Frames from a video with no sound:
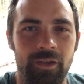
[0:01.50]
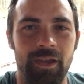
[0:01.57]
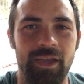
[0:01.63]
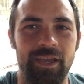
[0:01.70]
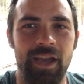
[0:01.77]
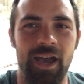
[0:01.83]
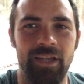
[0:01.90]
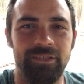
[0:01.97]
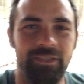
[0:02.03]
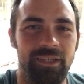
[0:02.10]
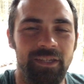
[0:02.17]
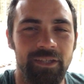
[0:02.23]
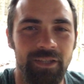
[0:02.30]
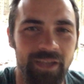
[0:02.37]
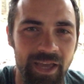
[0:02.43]
Hey guys,
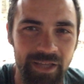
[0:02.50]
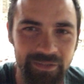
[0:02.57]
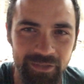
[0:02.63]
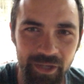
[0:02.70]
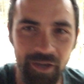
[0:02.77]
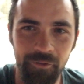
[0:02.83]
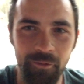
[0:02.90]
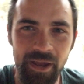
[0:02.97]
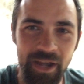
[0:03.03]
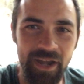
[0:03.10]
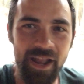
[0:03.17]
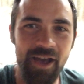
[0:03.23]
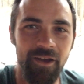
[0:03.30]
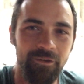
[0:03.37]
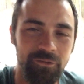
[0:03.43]
hey, it's
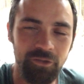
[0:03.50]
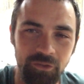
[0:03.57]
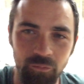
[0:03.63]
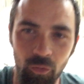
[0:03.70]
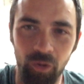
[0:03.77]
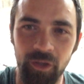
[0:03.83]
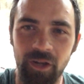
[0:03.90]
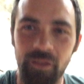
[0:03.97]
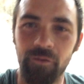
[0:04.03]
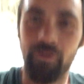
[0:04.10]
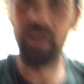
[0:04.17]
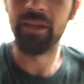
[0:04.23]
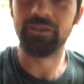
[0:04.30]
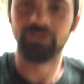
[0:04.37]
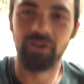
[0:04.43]
raining out. I was just working in the
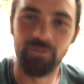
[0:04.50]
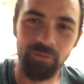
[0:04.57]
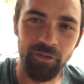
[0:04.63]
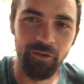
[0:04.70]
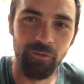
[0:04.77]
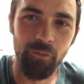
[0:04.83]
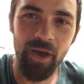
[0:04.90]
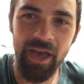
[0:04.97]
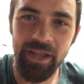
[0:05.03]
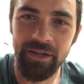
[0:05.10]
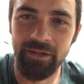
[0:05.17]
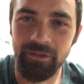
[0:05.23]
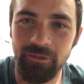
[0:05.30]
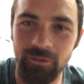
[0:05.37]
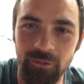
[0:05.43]
rain, so I'm a little wet
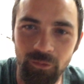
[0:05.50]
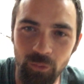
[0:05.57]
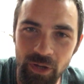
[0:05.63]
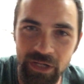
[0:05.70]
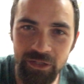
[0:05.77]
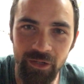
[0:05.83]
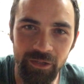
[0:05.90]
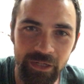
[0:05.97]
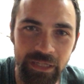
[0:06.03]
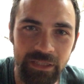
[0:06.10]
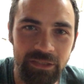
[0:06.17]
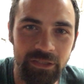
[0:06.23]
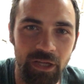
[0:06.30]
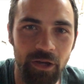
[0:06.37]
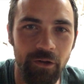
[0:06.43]
and quite dirty,
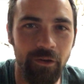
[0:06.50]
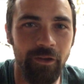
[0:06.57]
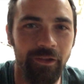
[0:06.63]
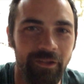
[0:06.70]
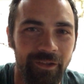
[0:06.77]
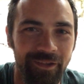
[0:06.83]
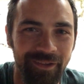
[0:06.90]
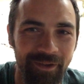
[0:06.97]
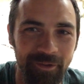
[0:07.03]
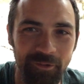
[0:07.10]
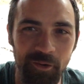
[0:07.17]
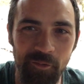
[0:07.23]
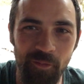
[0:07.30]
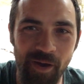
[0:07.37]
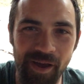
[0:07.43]
so
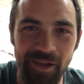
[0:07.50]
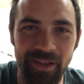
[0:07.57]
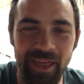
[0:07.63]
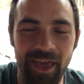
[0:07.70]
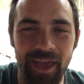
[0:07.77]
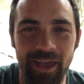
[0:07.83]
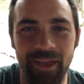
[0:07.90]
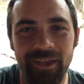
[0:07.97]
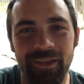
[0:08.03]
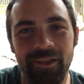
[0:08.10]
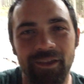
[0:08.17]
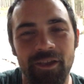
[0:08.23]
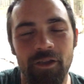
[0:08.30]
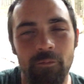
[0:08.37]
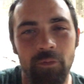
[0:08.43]
don't mind that.
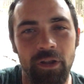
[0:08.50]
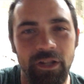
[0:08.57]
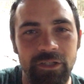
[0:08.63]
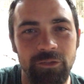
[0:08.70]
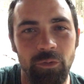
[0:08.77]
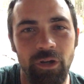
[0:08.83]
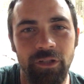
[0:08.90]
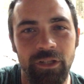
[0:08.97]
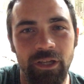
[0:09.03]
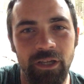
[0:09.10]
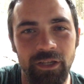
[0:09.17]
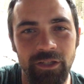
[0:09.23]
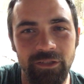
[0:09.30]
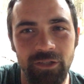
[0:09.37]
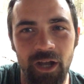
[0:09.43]
But I just wanted
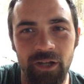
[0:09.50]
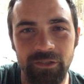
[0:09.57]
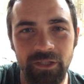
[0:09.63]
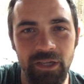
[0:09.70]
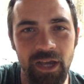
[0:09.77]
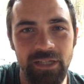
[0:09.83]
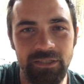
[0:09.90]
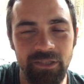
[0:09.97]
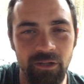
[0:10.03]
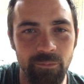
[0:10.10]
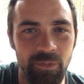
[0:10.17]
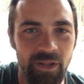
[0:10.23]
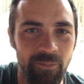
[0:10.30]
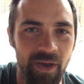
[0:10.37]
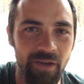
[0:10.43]
to talk to you guys a little
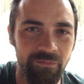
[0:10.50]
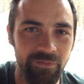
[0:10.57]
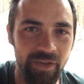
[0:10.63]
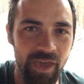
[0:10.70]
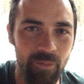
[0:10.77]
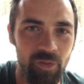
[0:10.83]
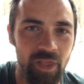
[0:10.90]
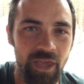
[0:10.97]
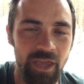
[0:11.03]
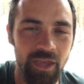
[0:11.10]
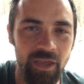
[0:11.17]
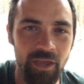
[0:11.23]
bit about family.